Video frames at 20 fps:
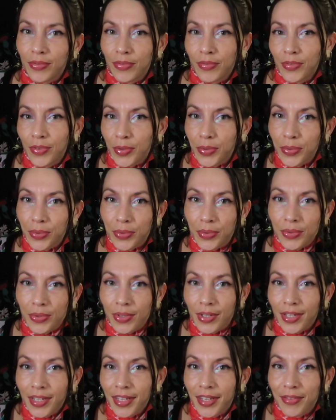
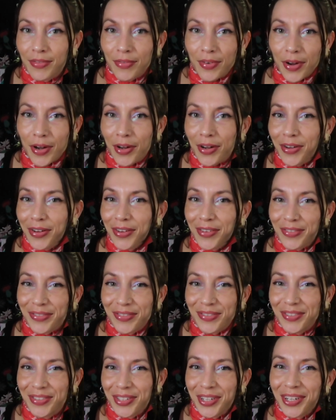food
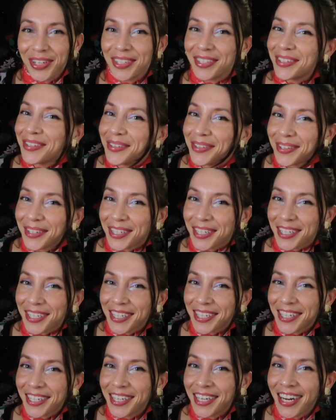involved,
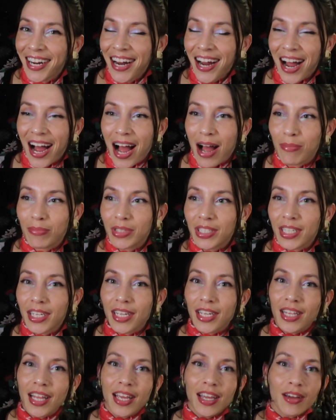or I'm
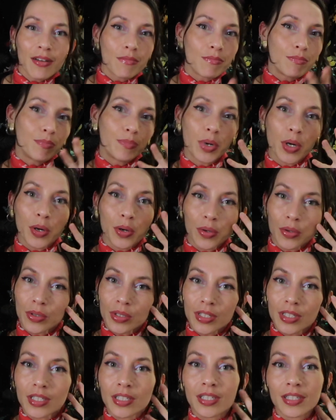seeing like a
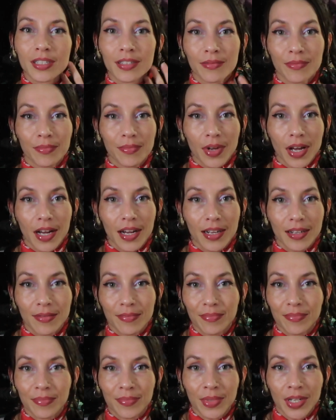boat
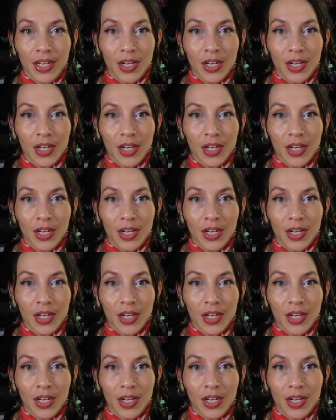um,